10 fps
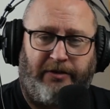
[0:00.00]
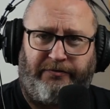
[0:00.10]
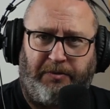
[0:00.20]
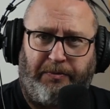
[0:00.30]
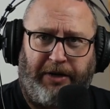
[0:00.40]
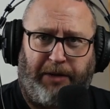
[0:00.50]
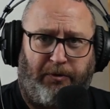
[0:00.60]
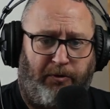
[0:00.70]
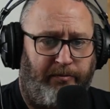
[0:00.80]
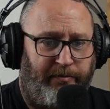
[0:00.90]
from a
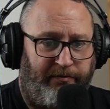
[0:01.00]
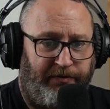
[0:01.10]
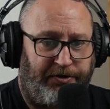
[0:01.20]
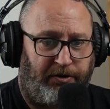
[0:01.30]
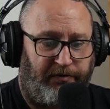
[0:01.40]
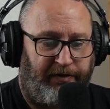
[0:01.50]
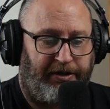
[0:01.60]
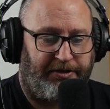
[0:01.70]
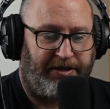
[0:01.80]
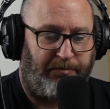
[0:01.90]
people photography
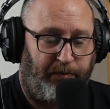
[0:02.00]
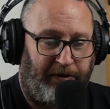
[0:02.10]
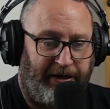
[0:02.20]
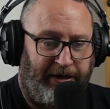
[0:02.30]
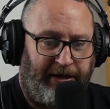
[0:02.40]
standpoint,